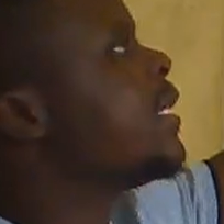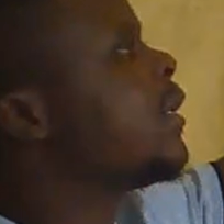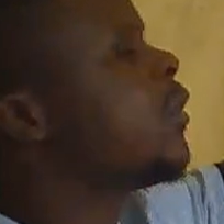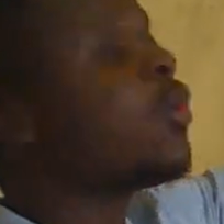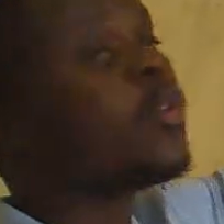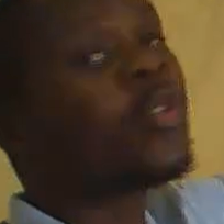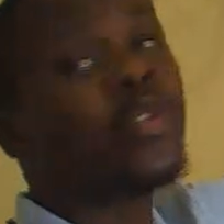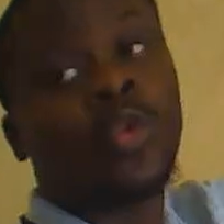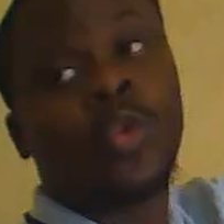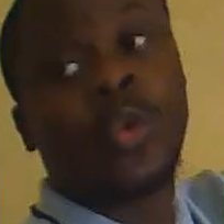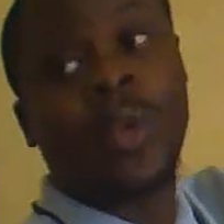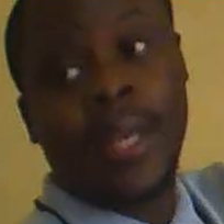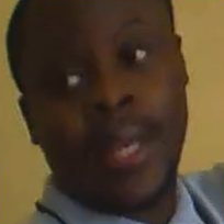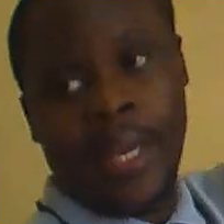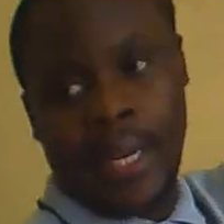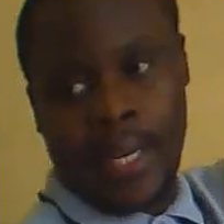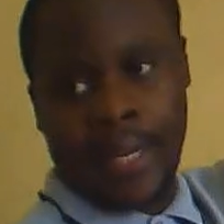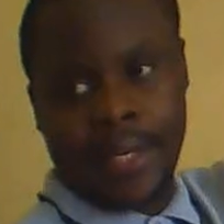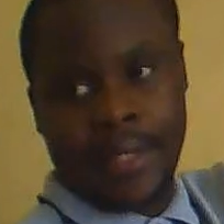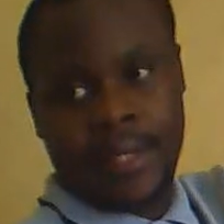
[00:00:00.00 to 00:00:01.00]
equal to
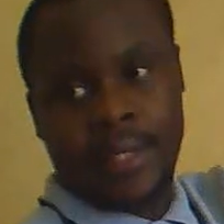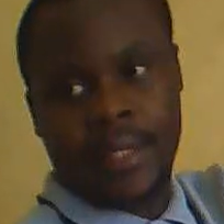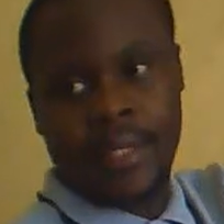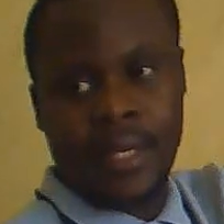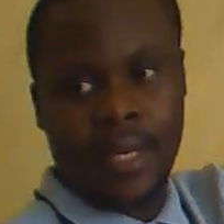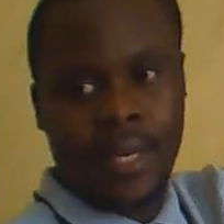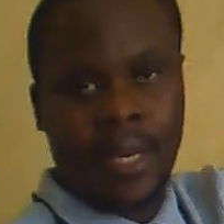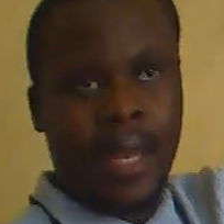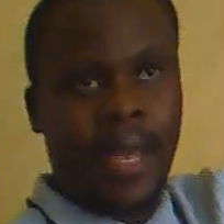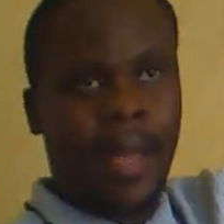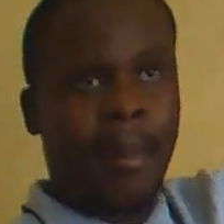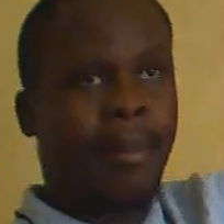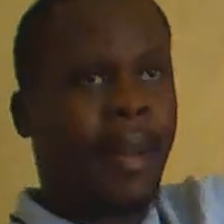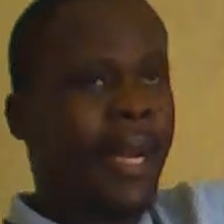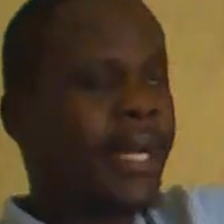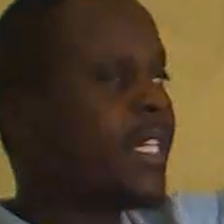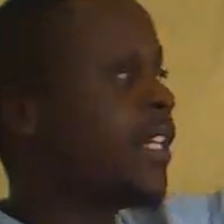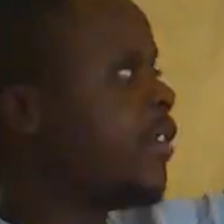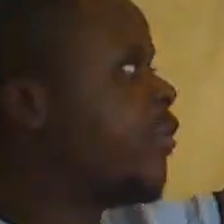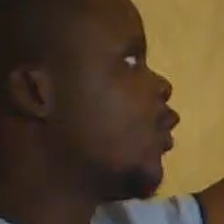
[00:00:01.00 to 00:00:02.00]
x.
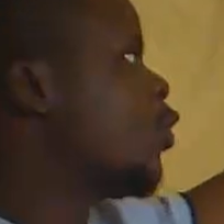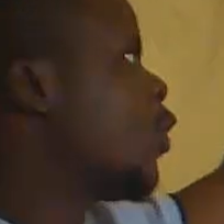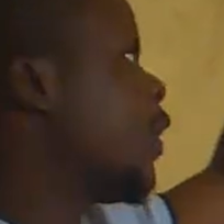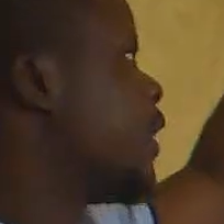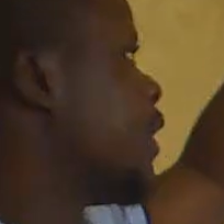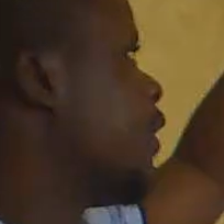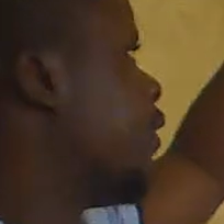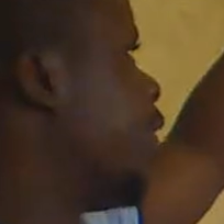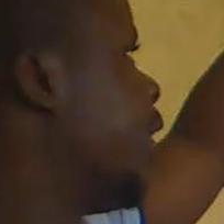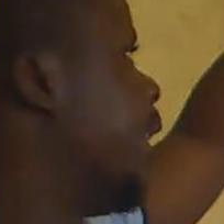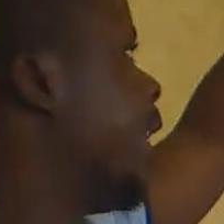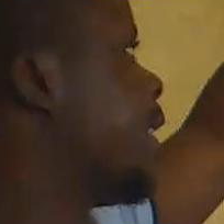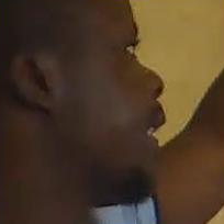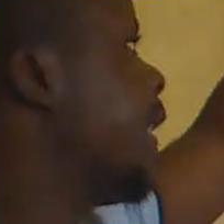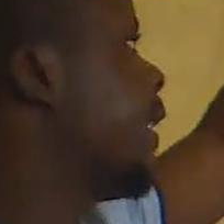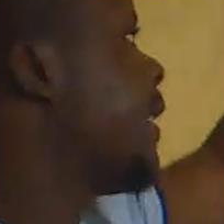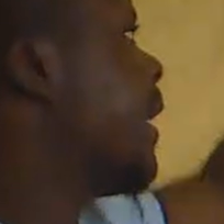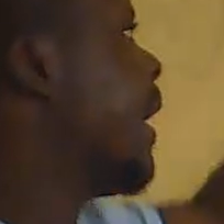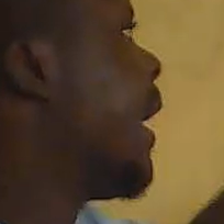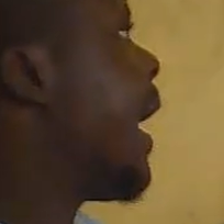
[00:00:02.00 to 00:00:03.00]
But if it was
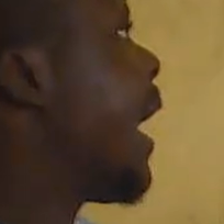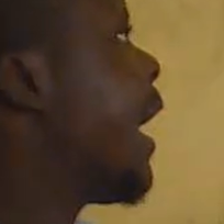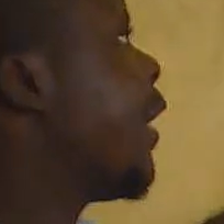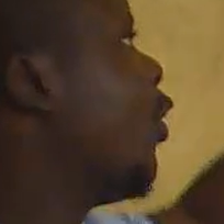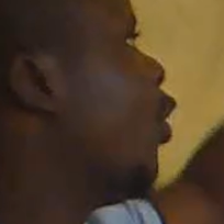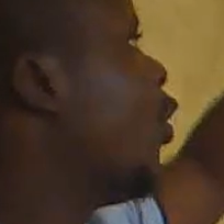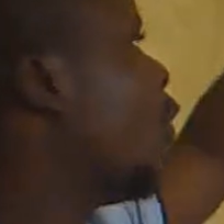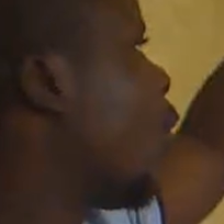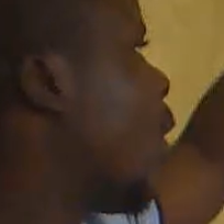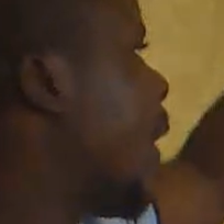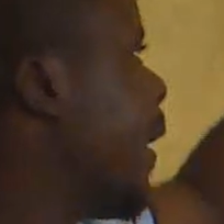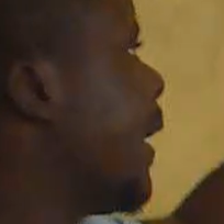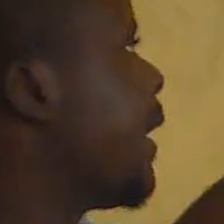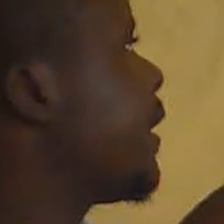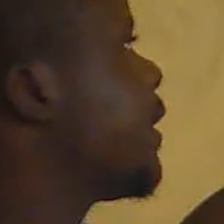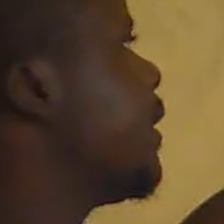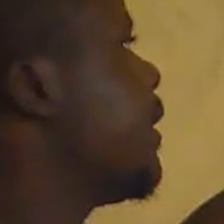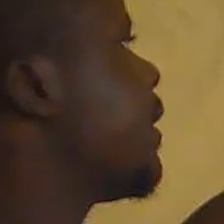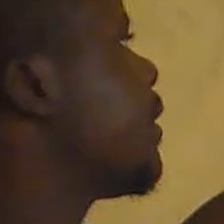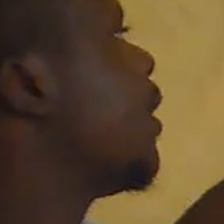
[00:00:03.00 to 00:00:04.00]
reflected along
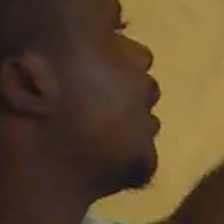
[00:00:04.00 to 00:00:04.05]
y-axis